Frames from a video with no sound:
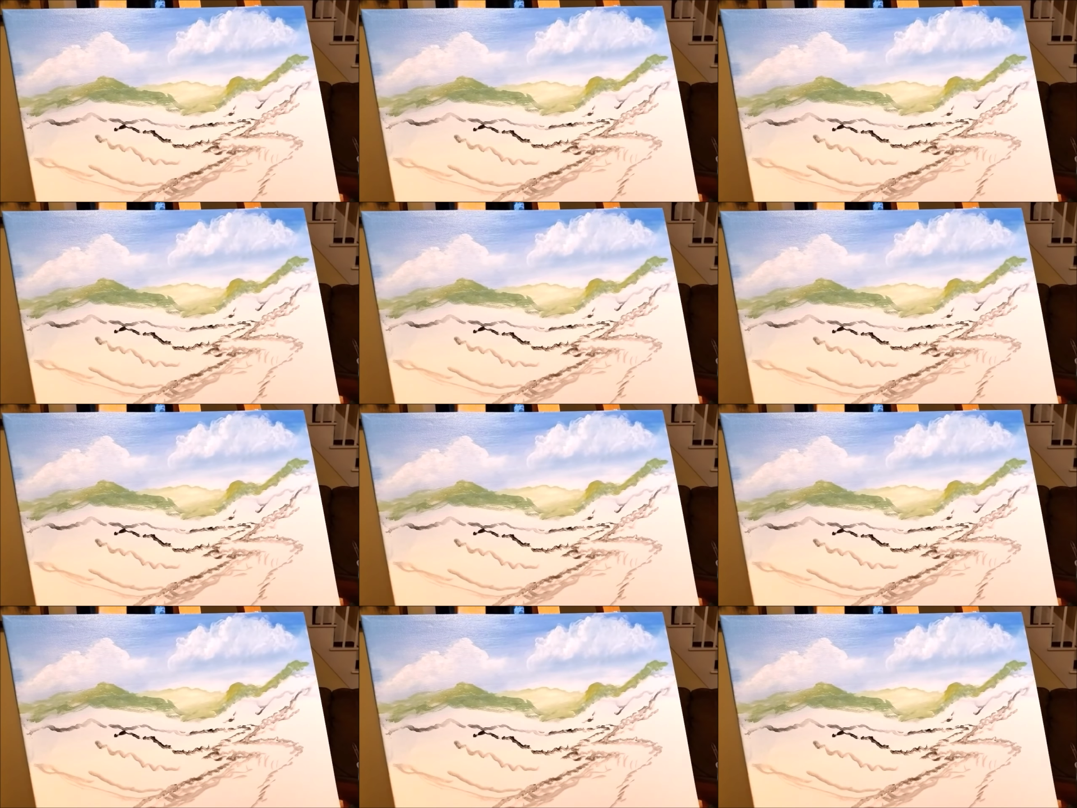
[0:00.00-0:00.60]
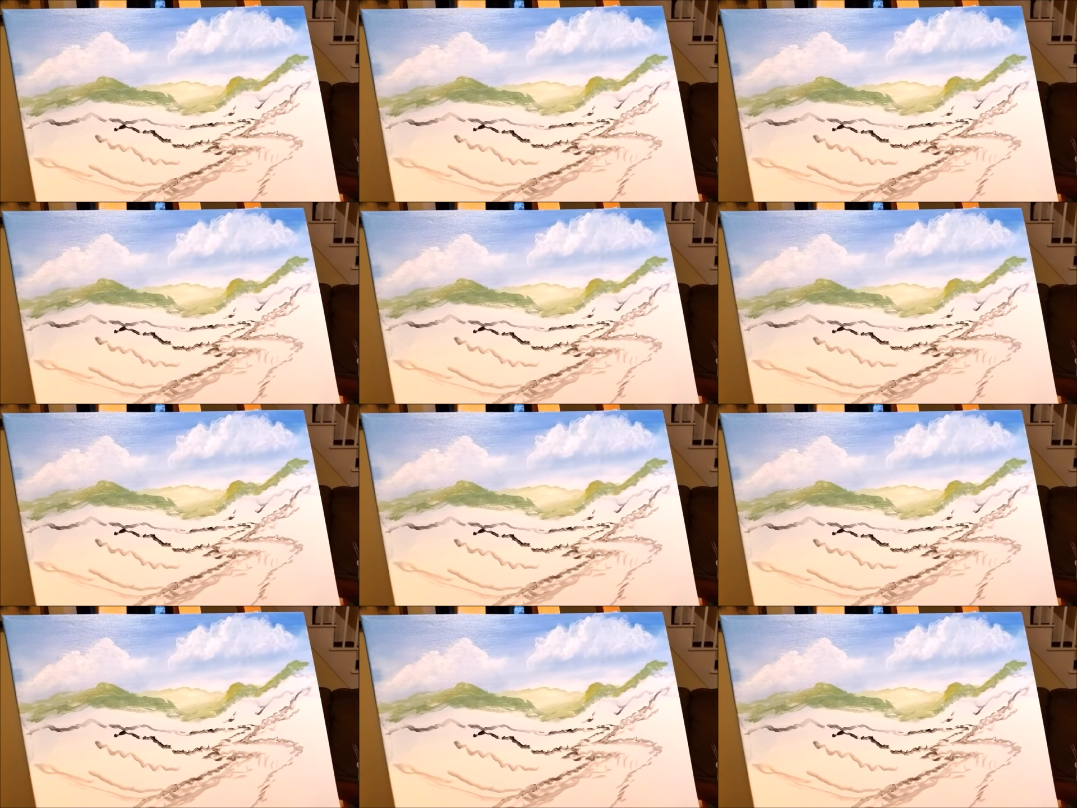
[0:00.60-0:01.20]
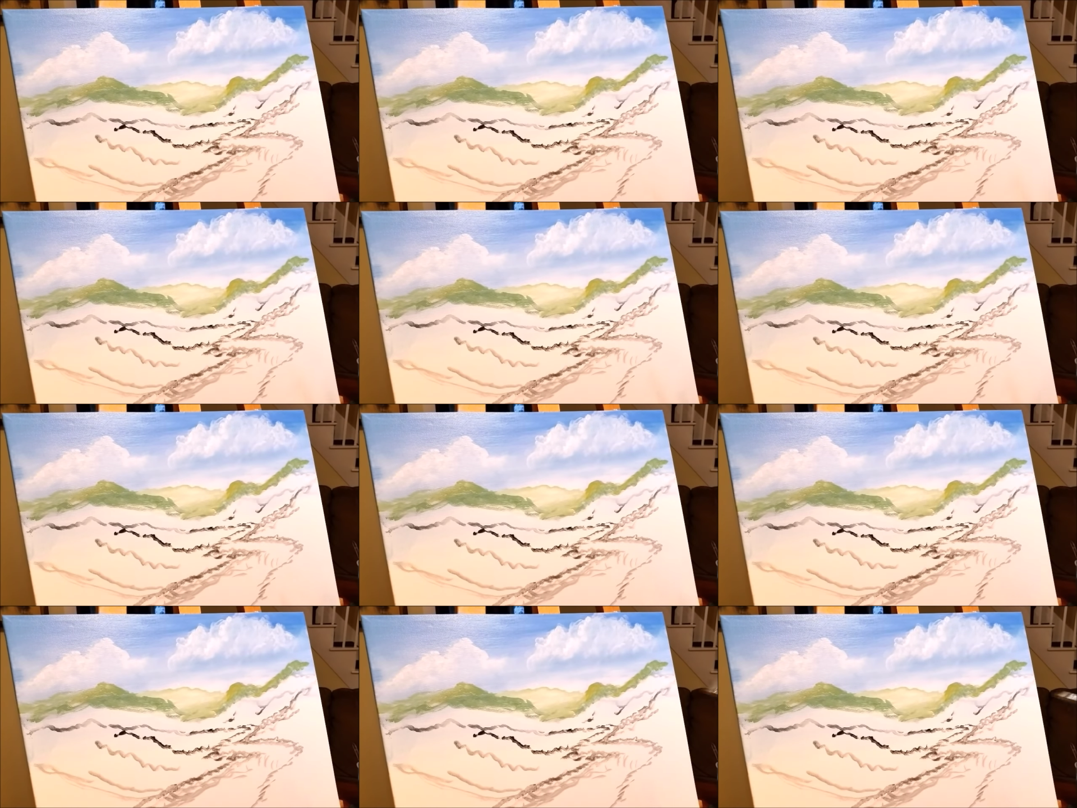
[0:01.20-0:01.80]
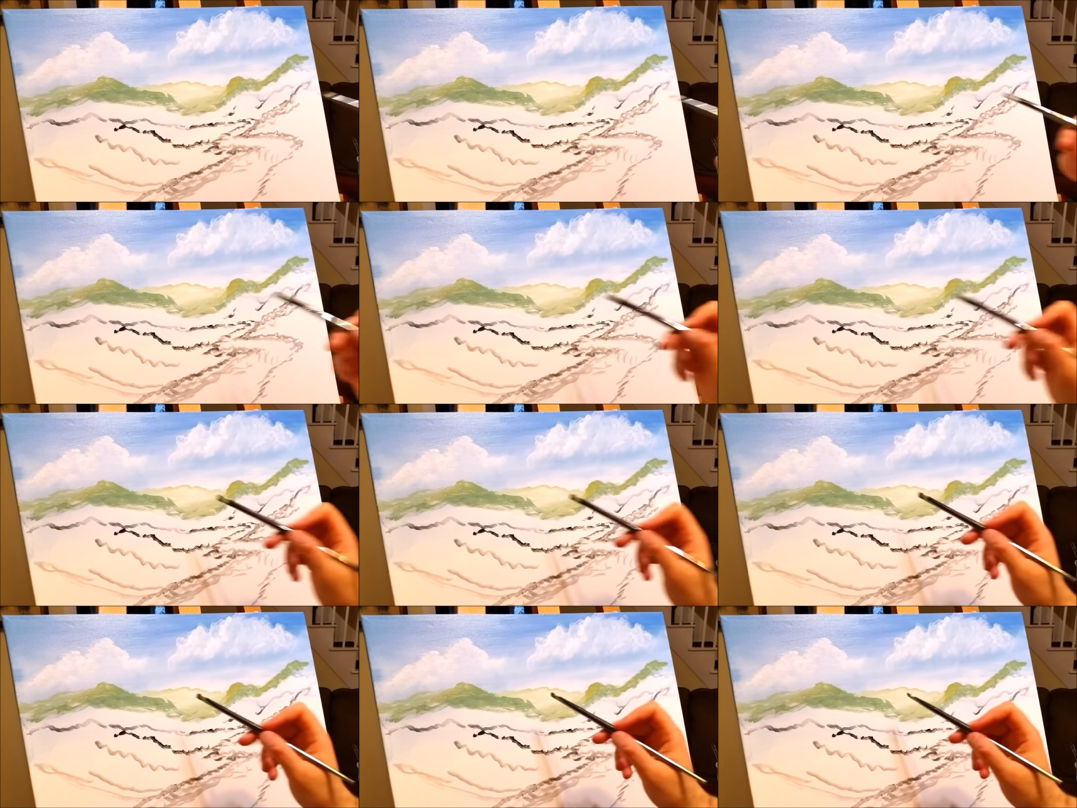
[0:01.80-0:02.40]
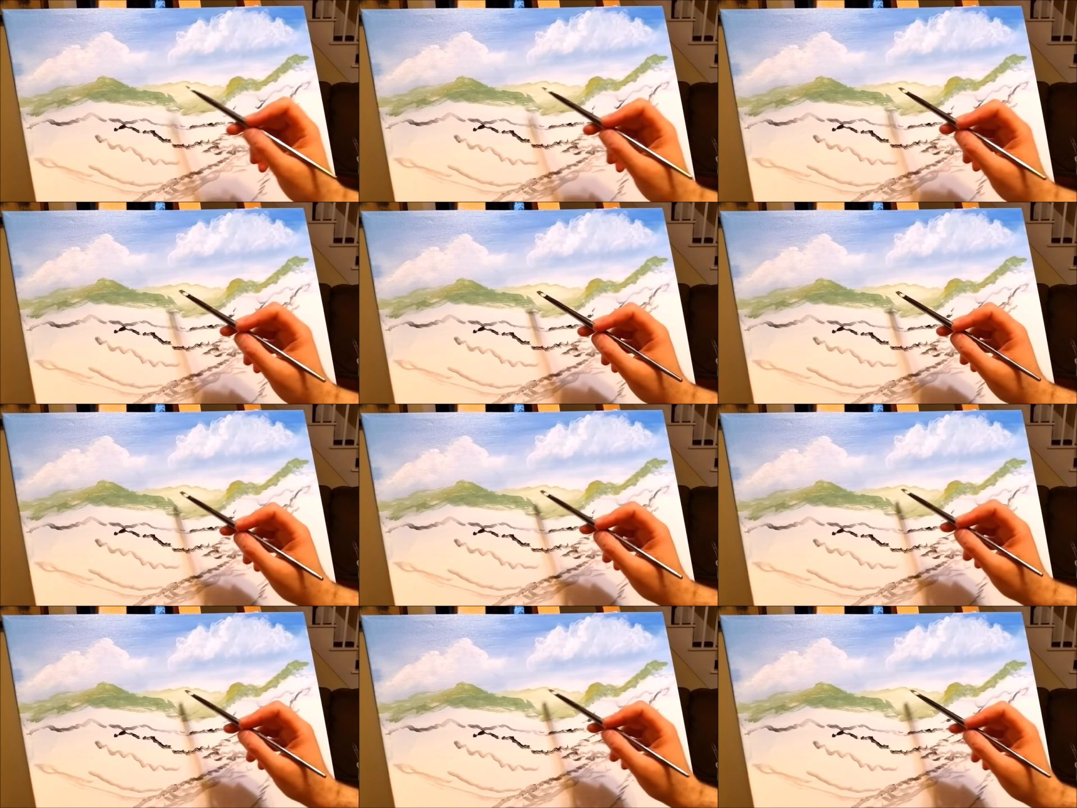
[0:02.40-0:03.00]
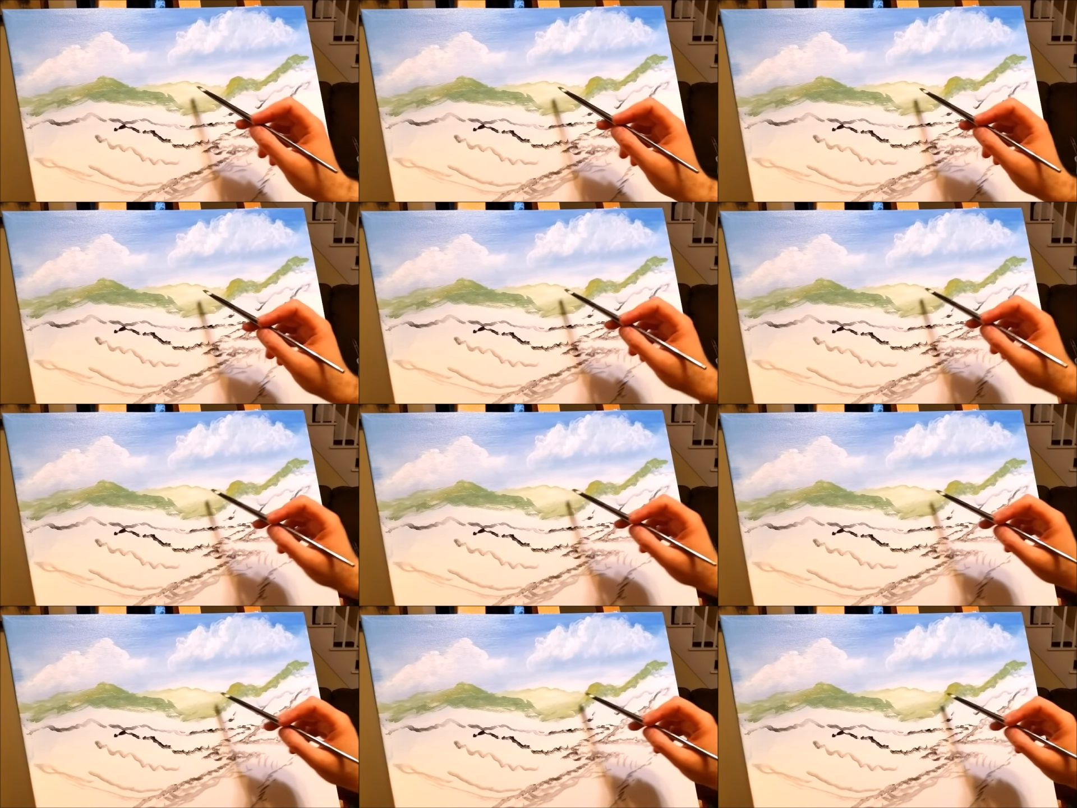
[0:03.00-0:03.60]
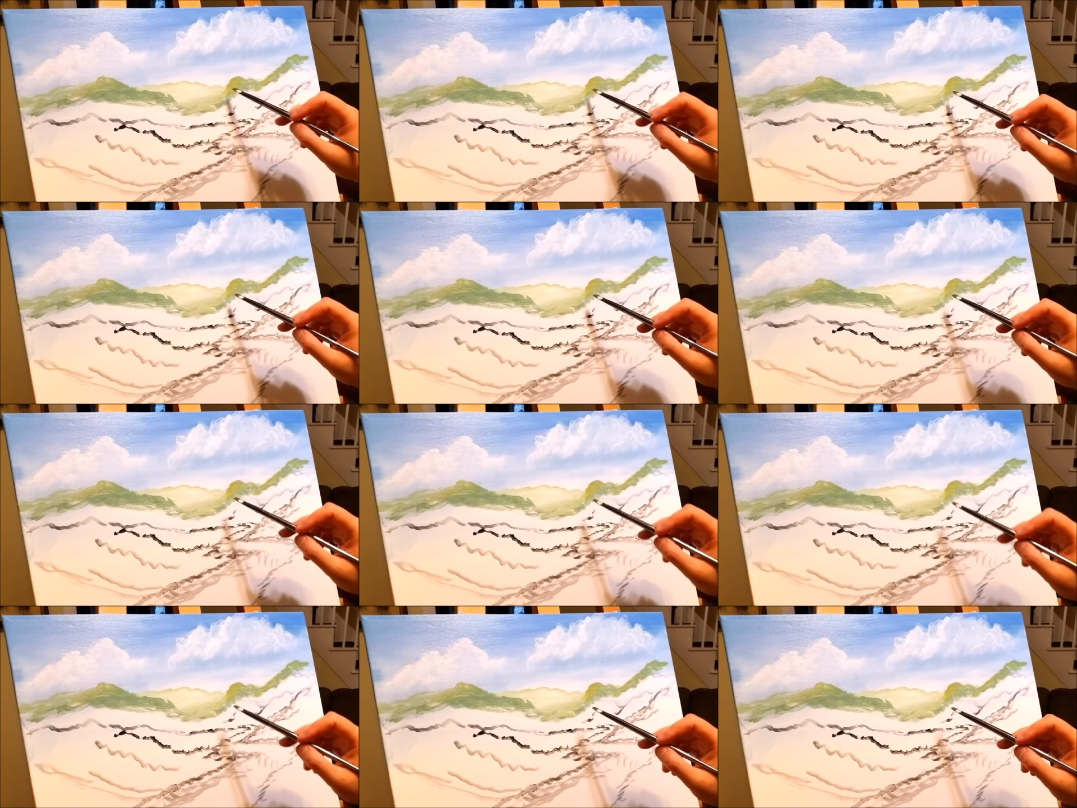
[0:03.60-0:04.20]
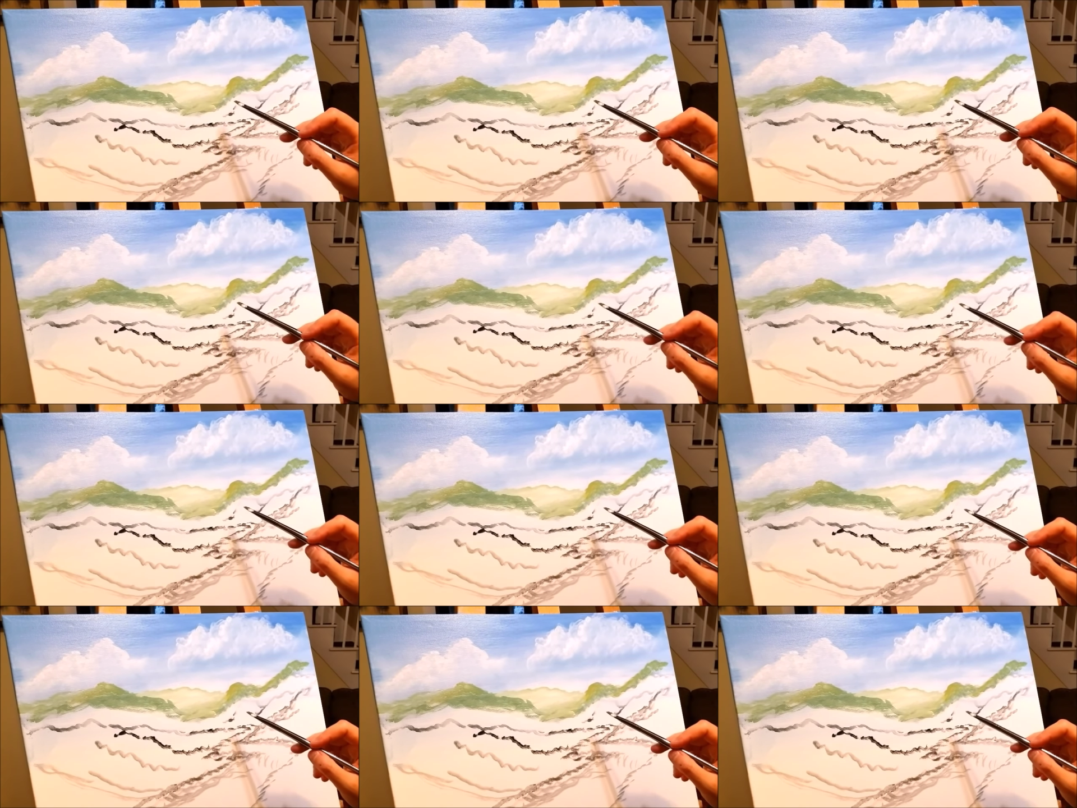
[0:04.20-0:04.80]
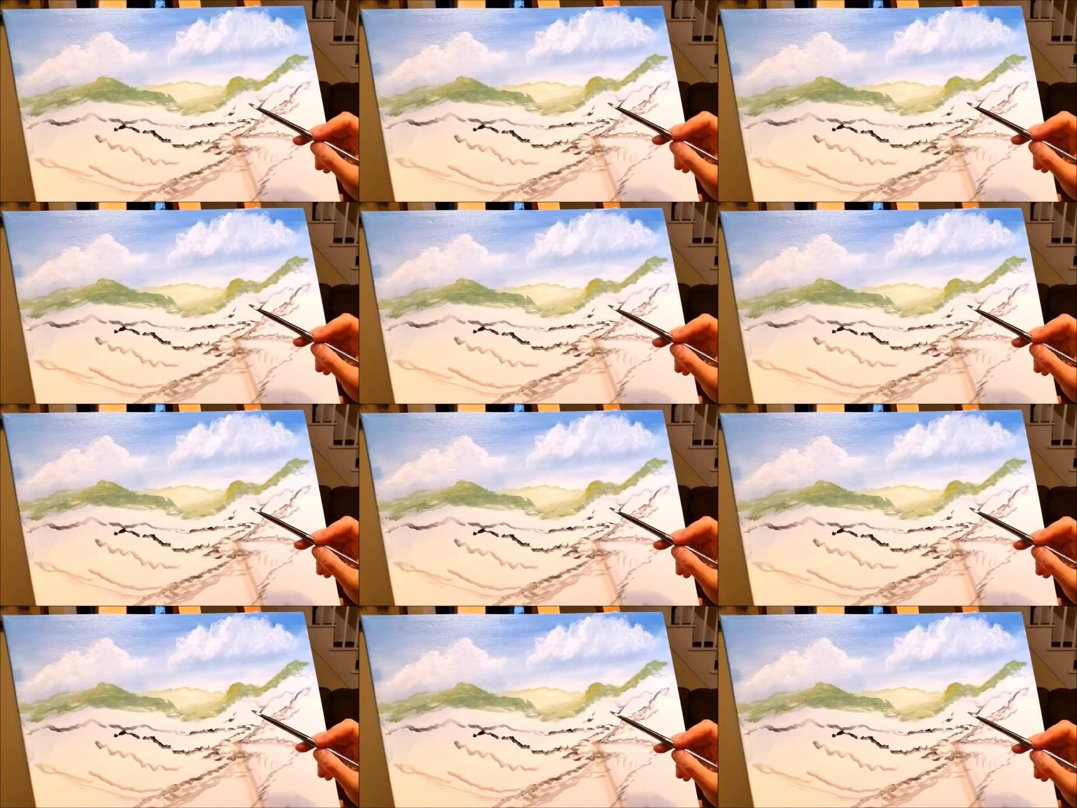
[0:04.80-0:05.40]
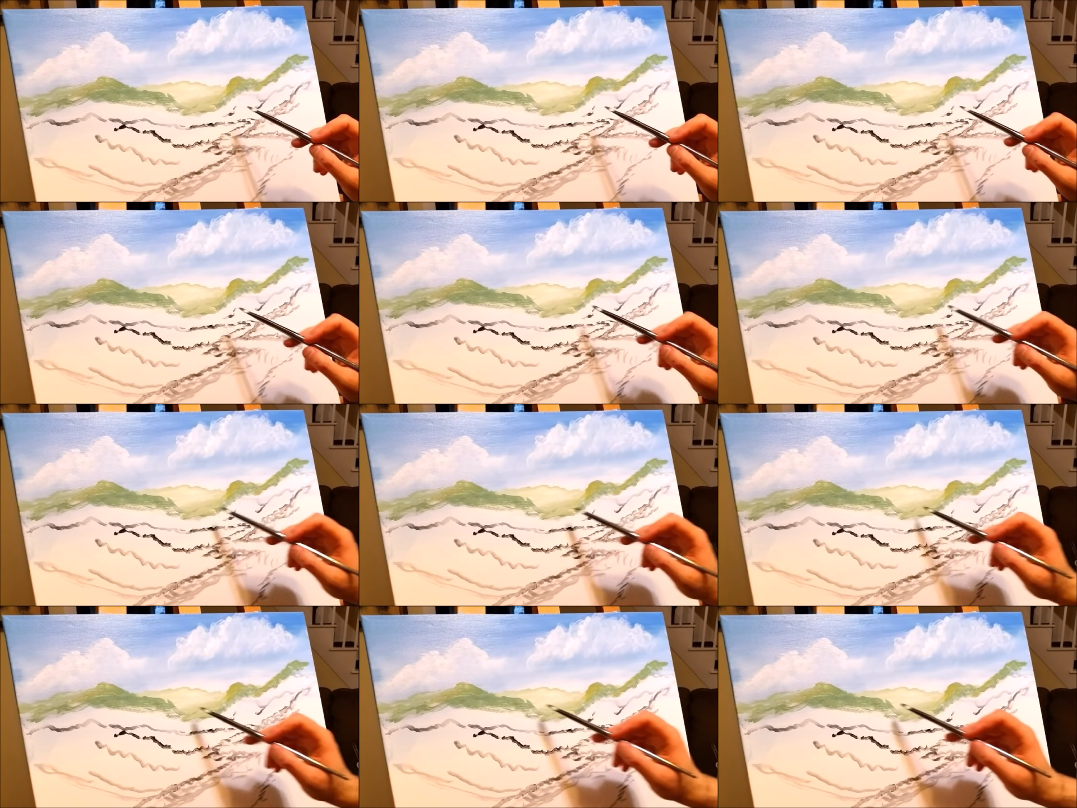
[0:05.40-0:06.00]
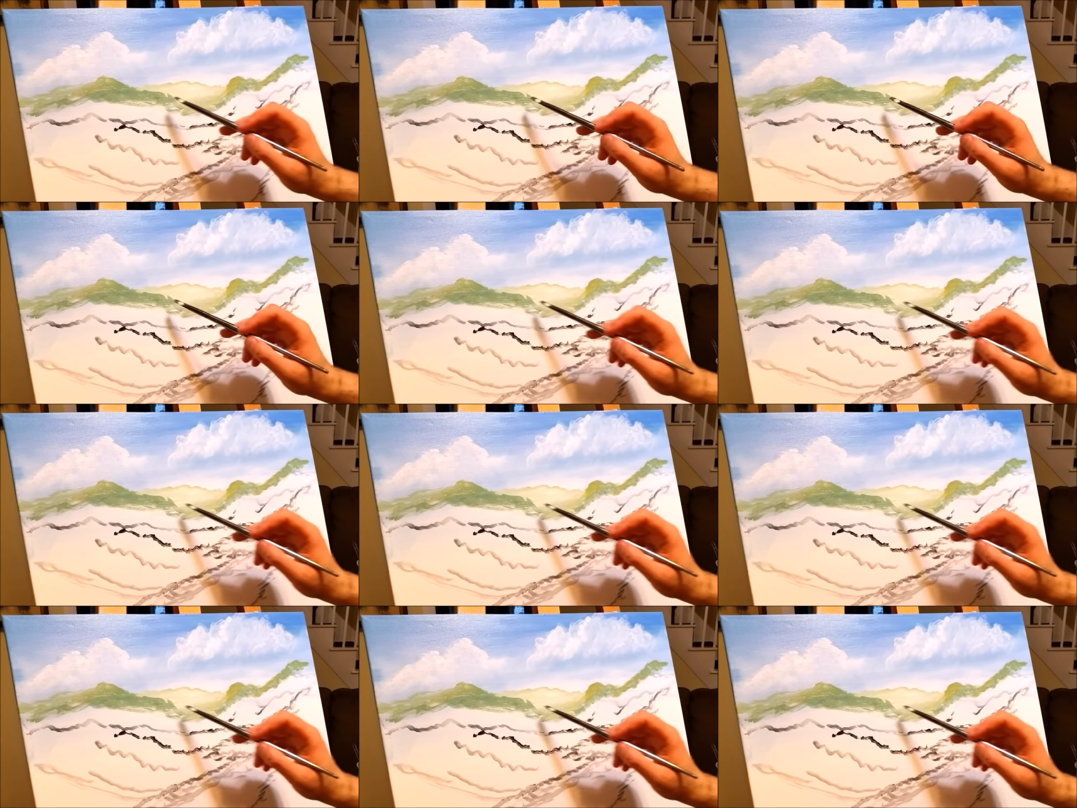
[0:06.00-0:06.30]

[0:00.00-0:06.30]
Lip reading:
Nobody's mouth can be seen.